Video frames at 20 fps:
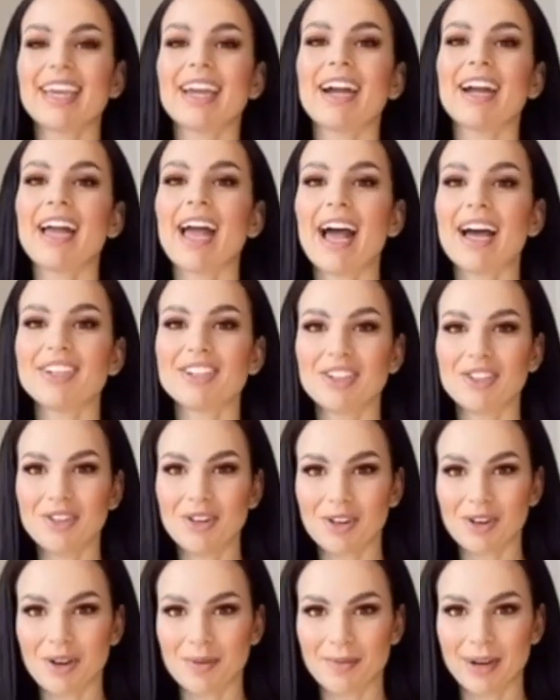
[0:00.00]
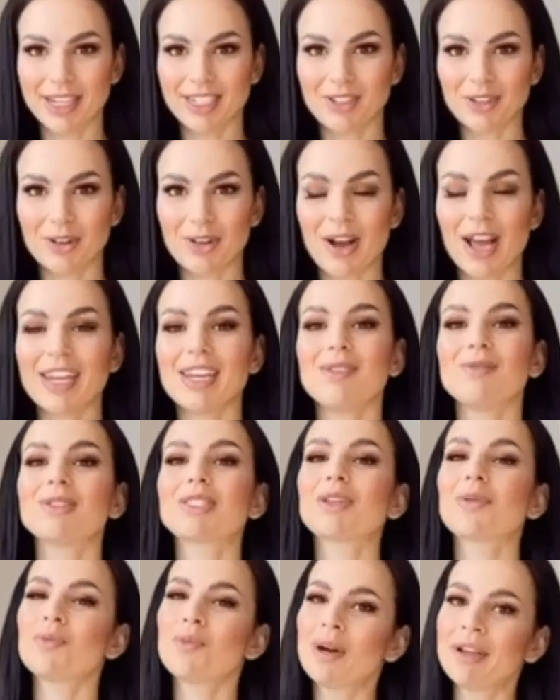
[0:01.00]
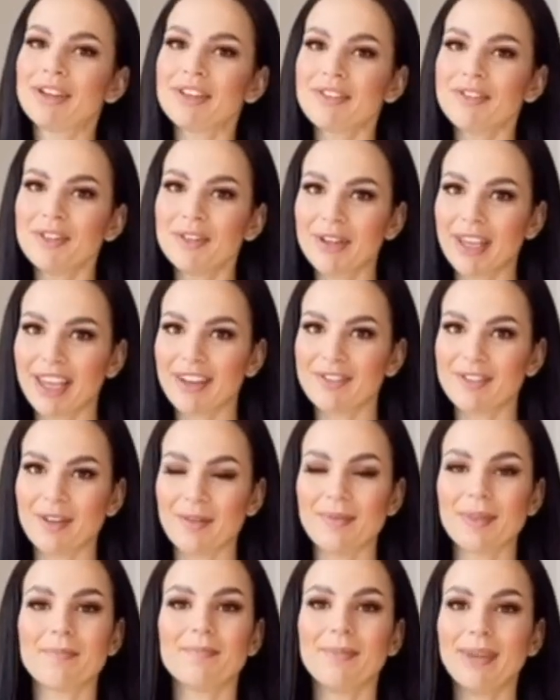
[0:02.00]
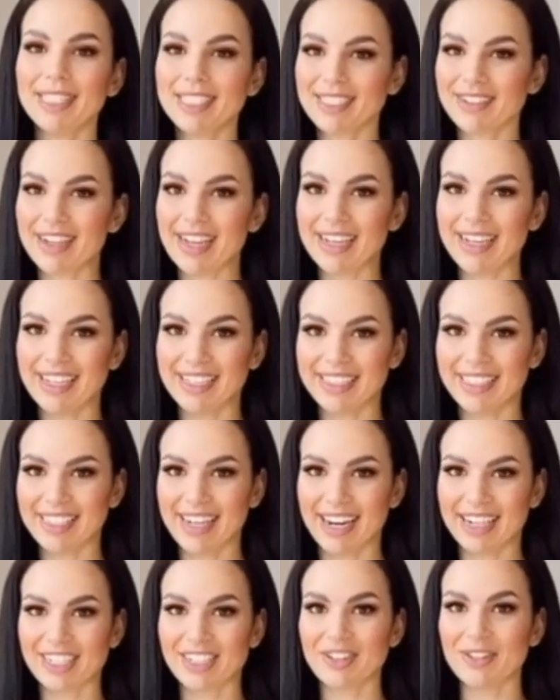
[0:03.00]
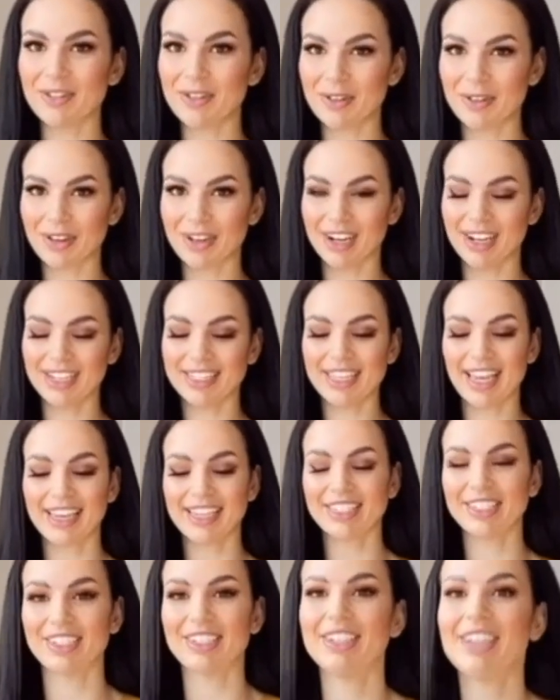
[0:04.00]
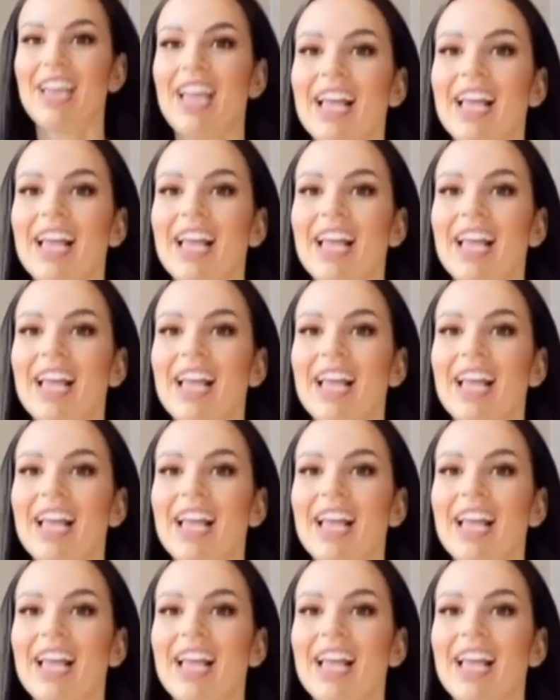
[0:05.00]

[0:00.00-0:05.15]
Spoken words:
I had a knock at my door and it was a wonderful gift from the Miss Grand International organization.